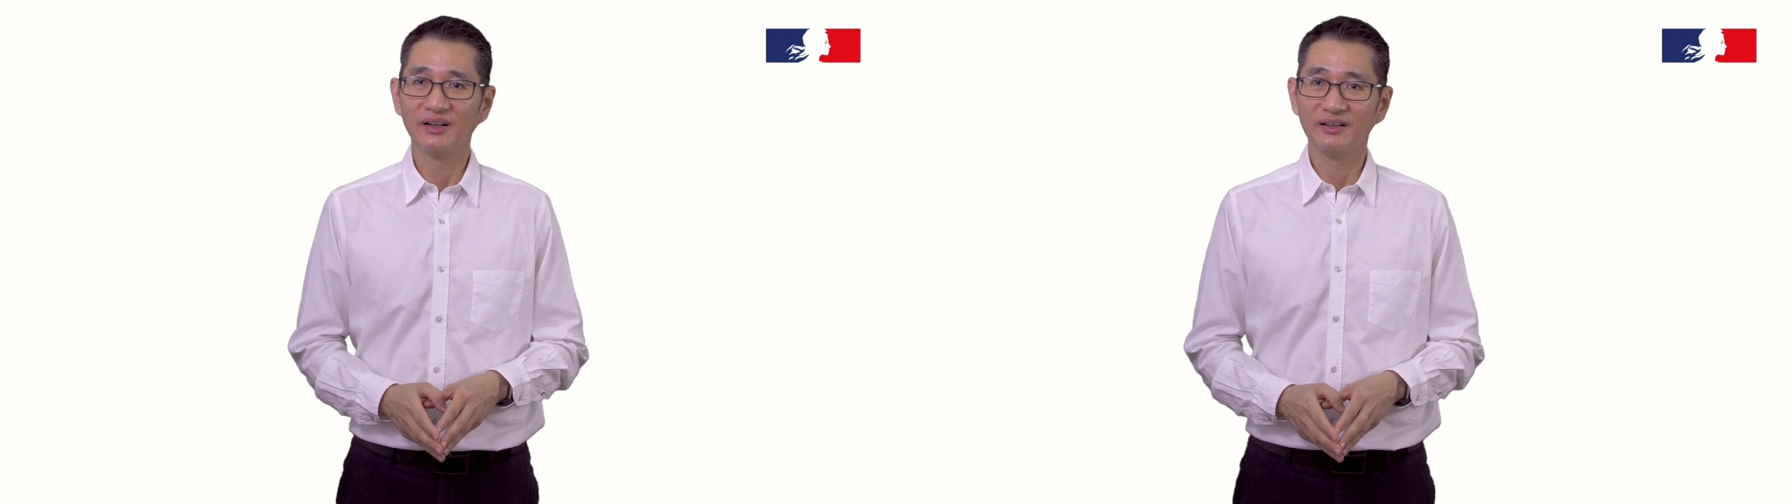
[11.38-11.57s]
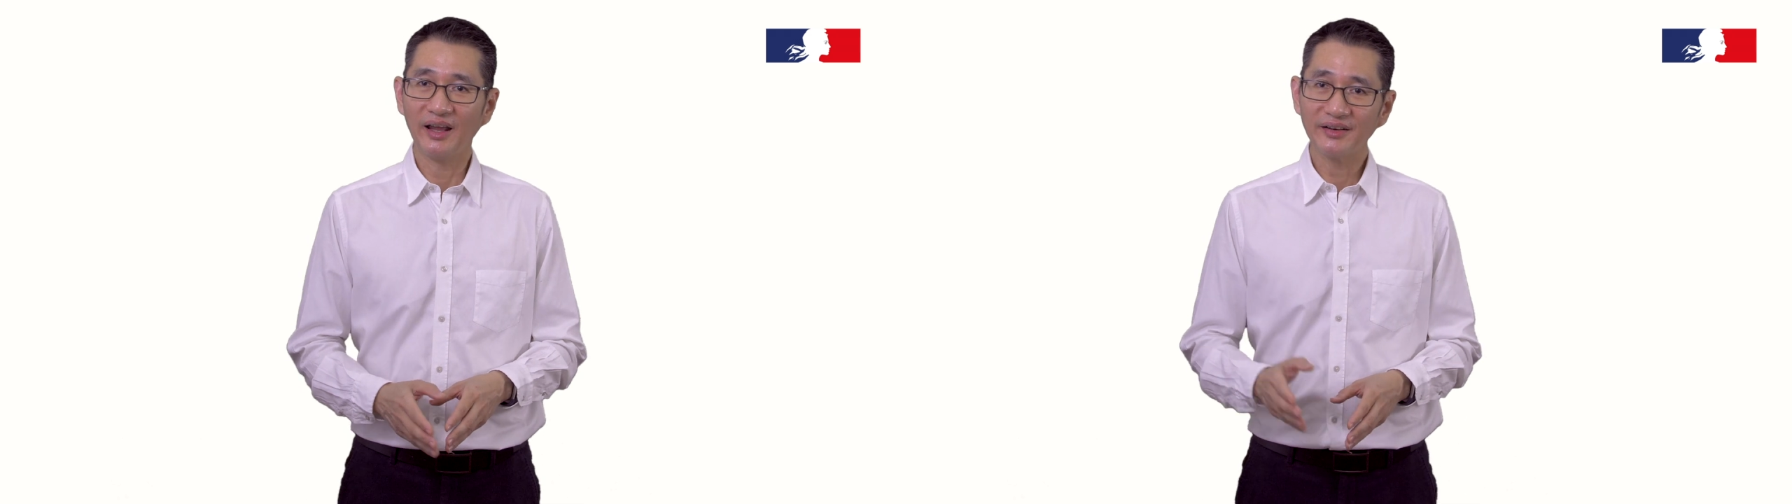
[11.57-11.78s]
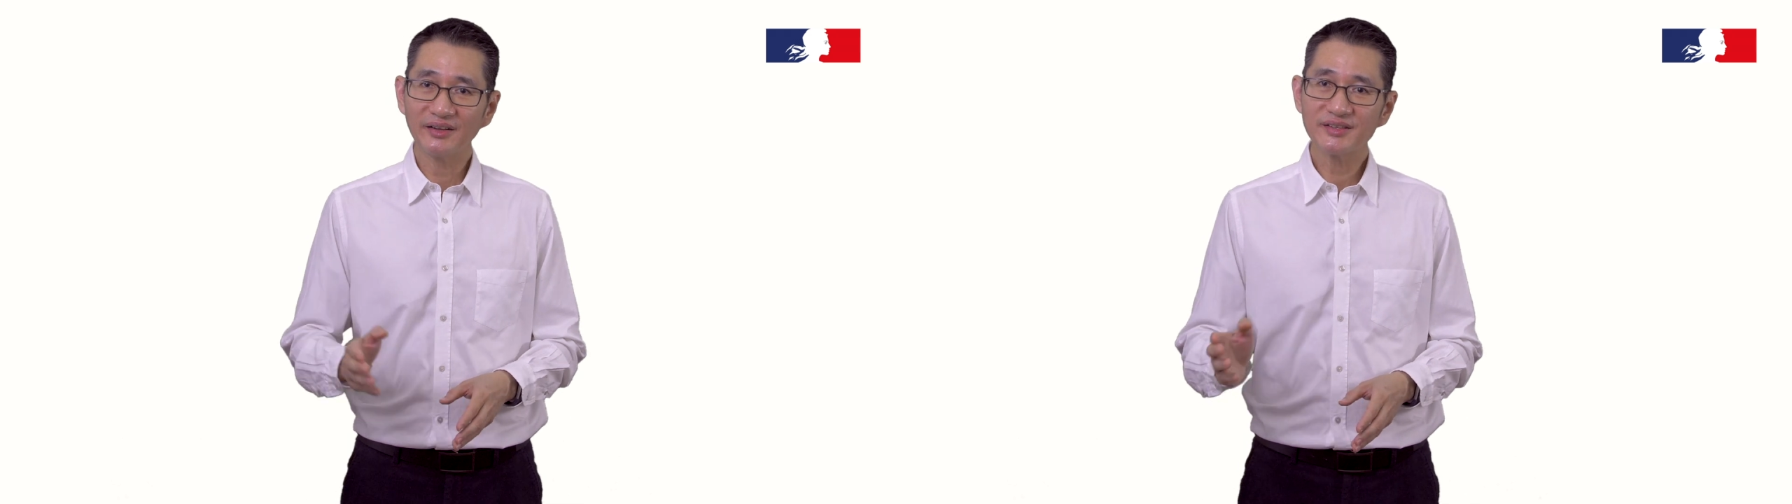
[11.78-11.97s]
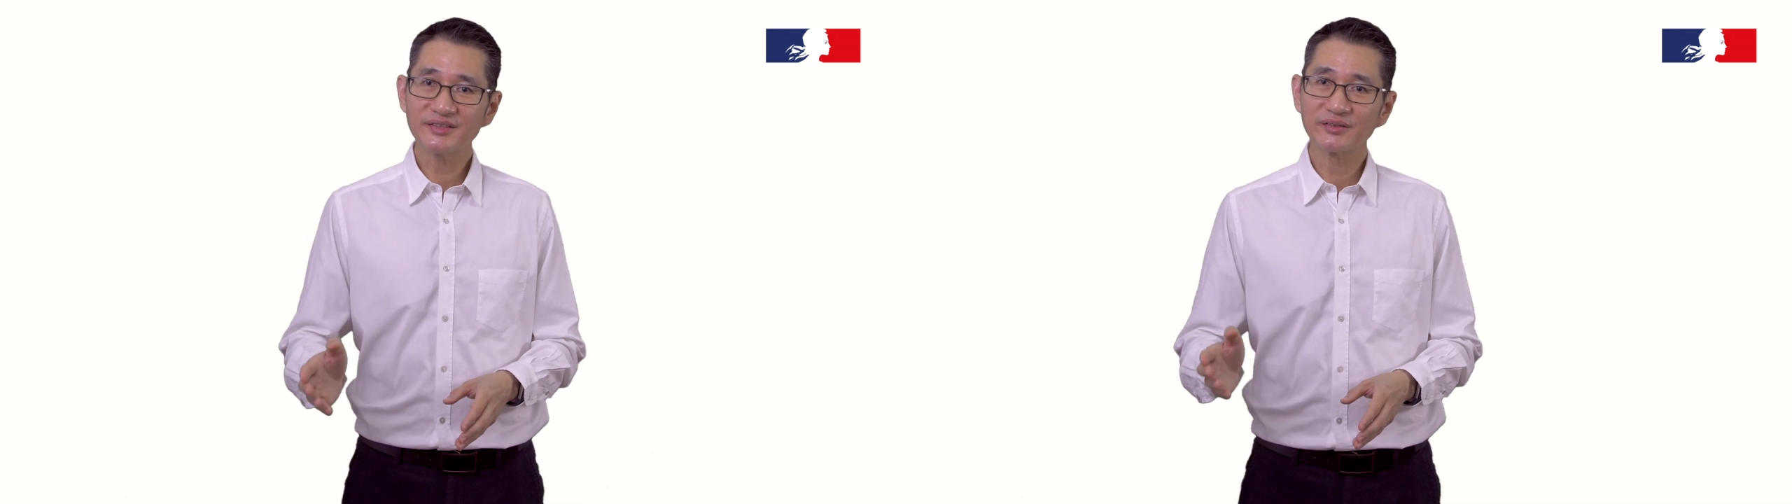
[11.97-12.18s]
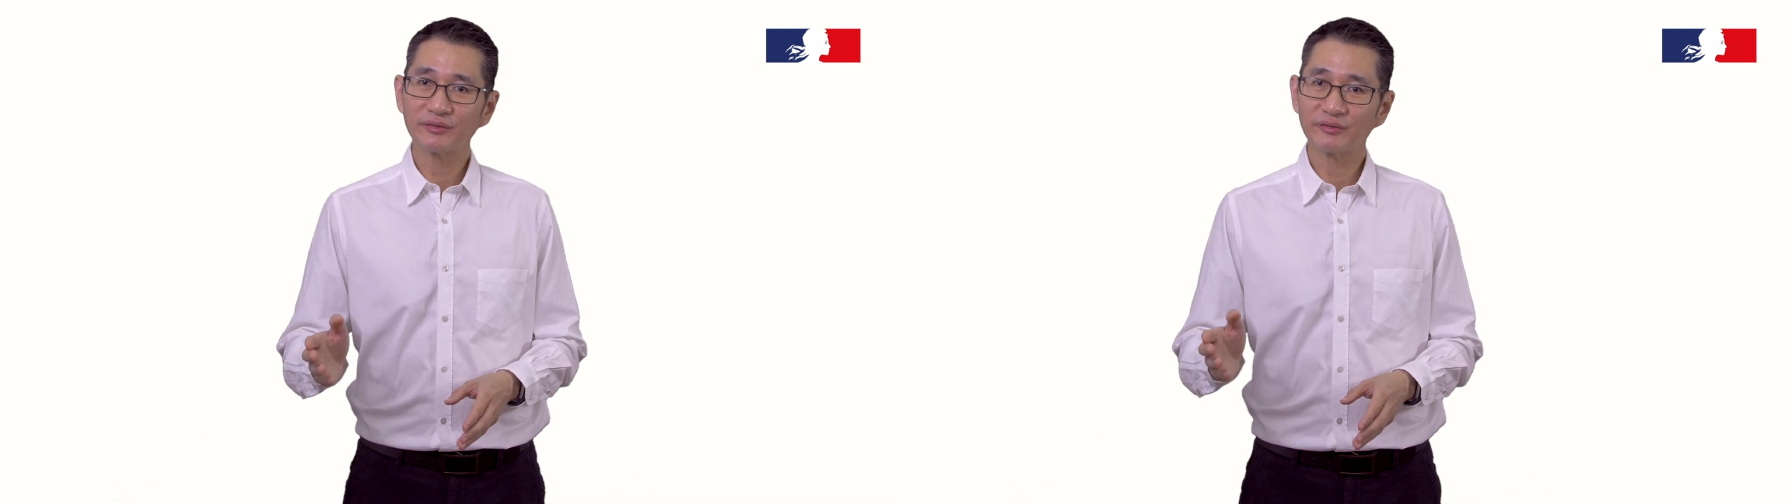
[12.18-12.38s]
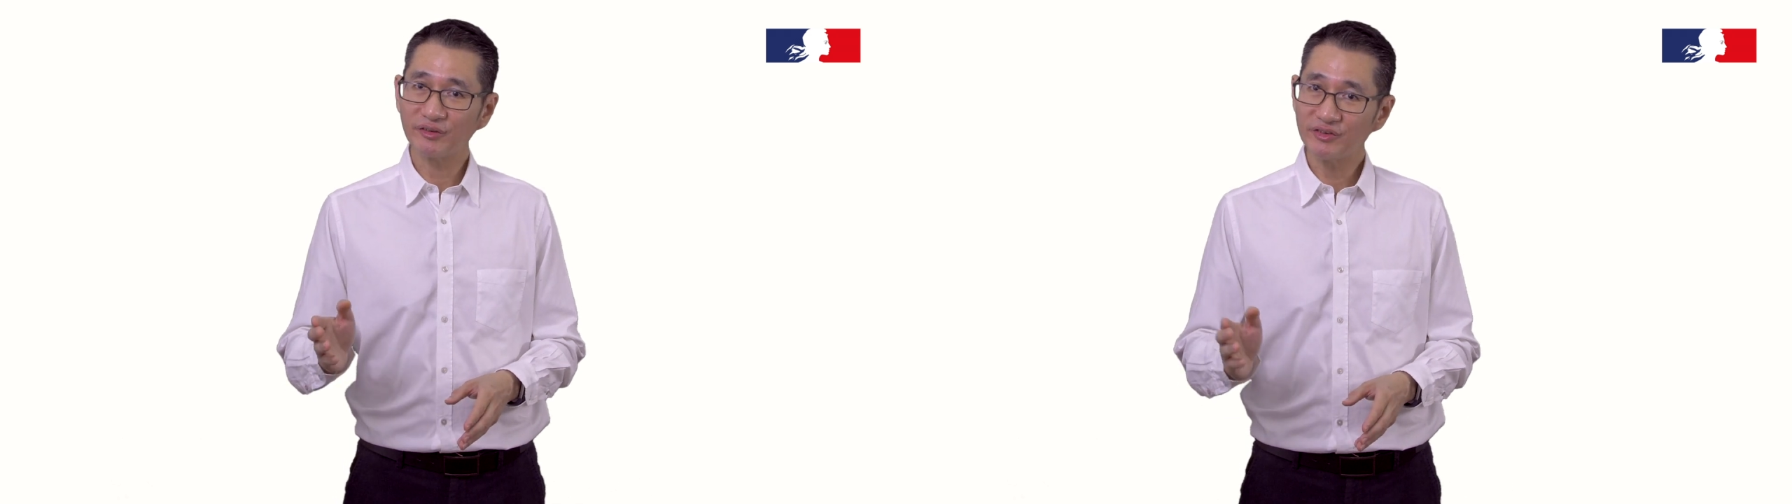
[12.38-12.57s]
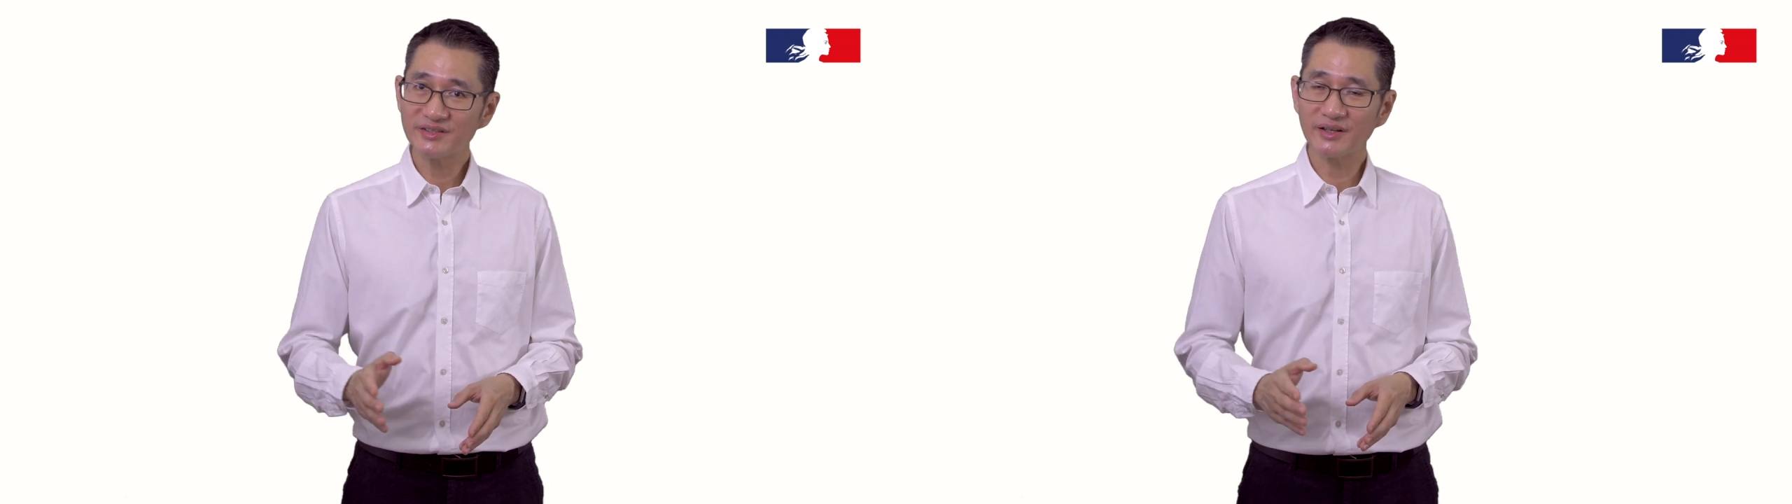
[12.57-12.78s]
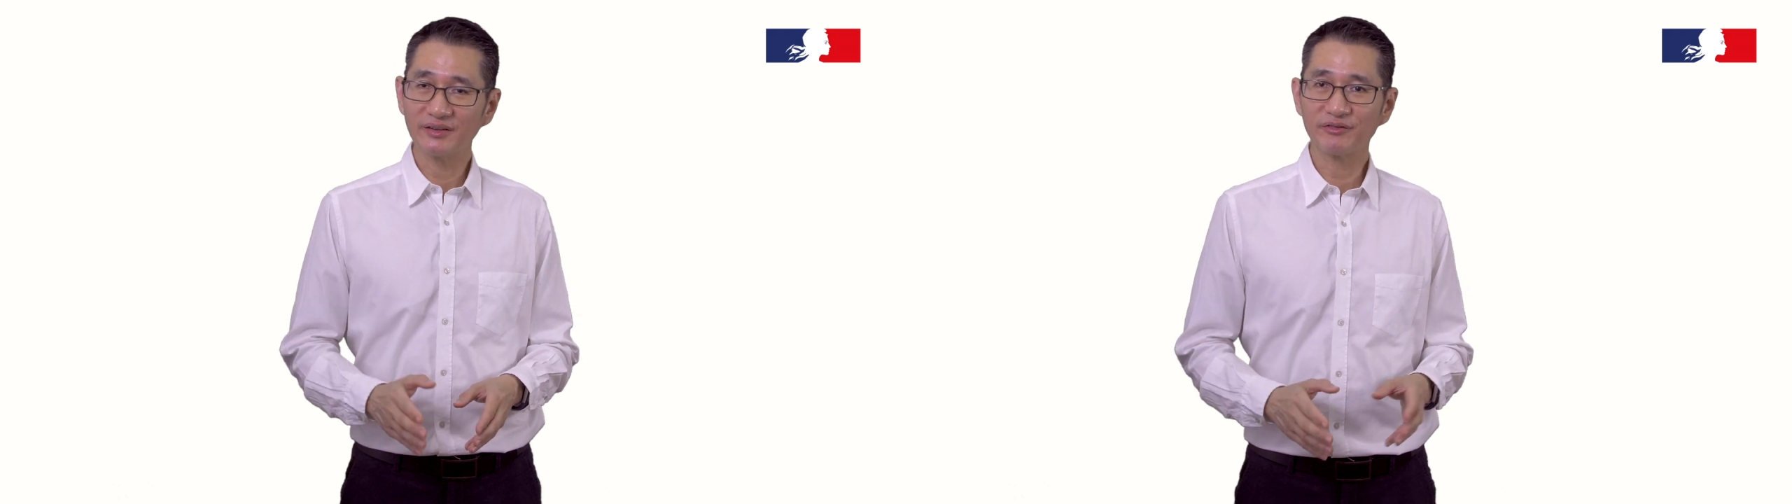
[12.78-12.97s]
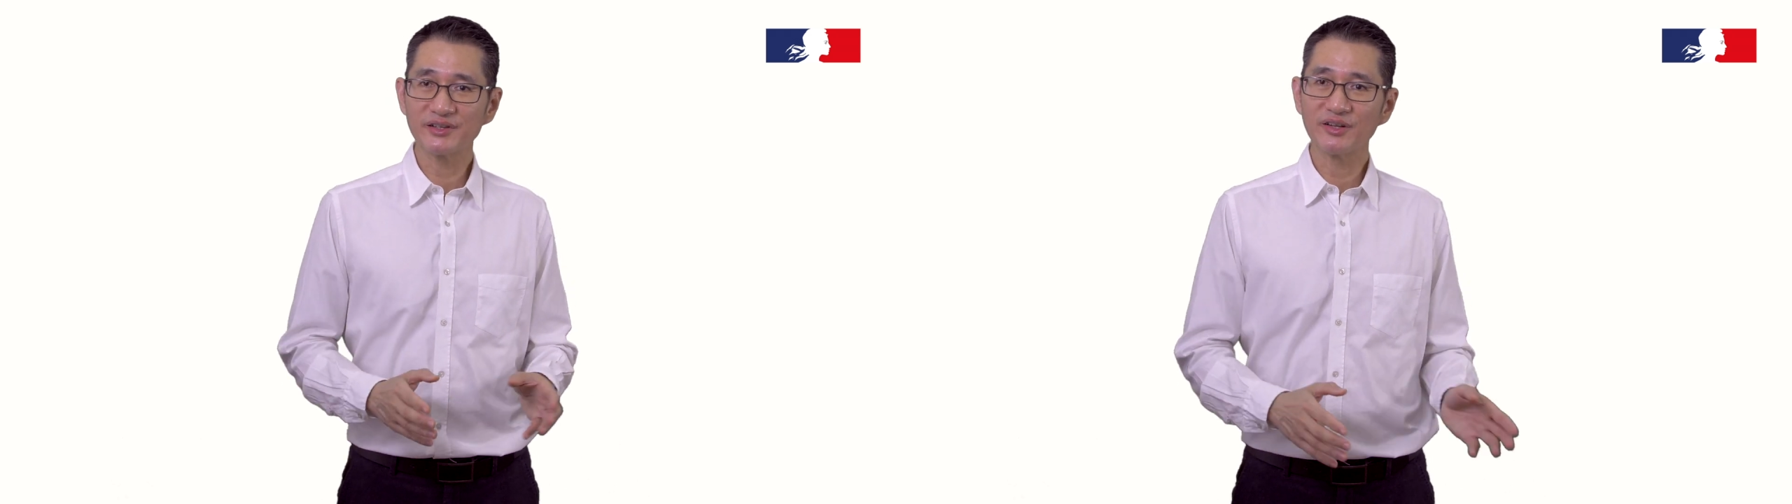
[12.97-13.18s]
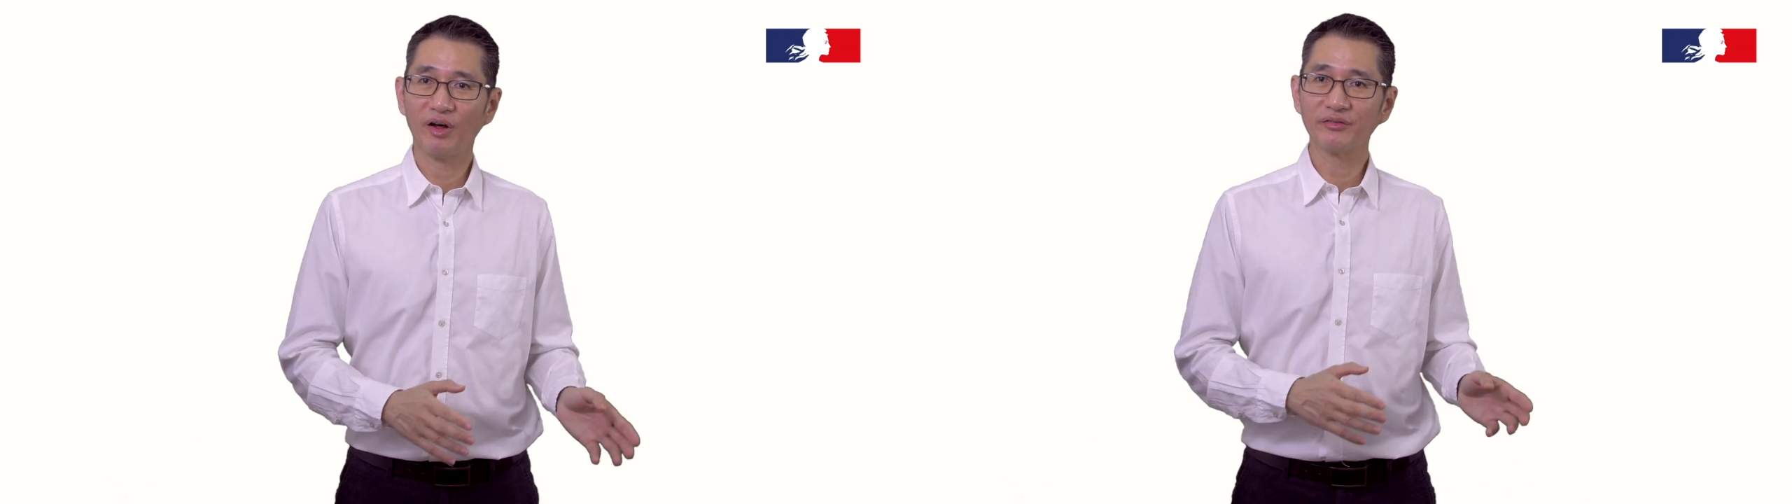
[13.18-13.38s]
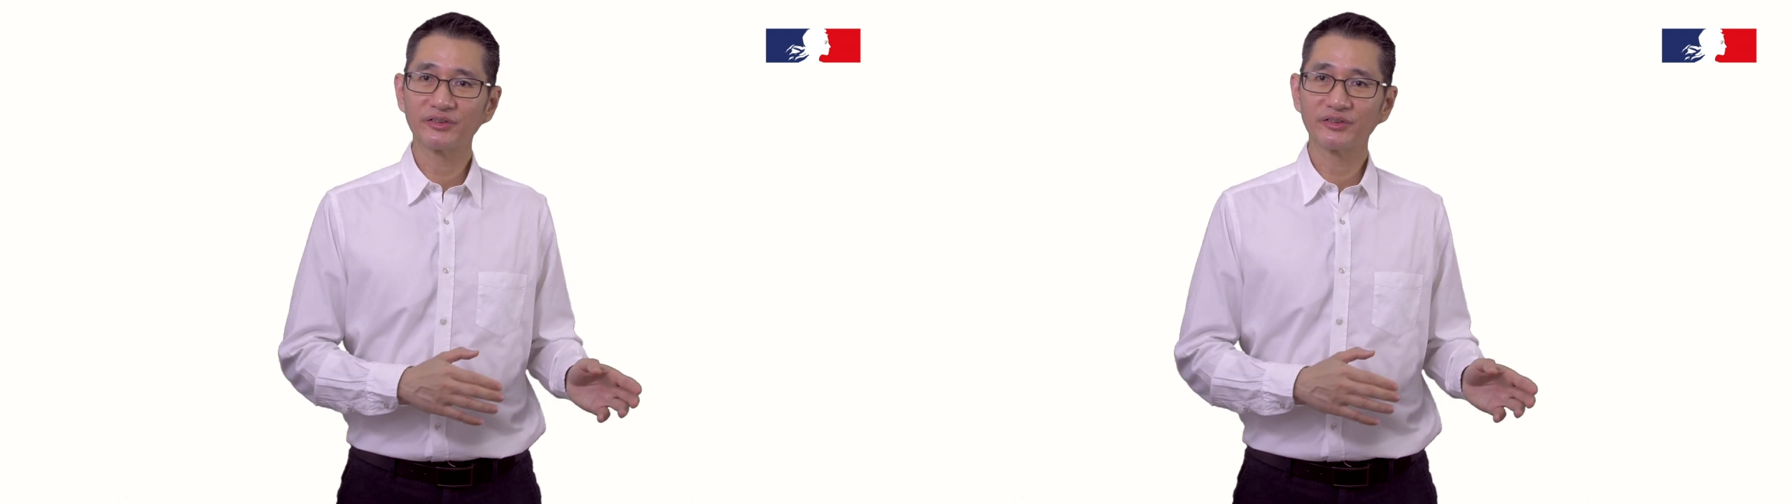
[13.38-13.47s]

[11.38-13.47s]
Let us revisit the first law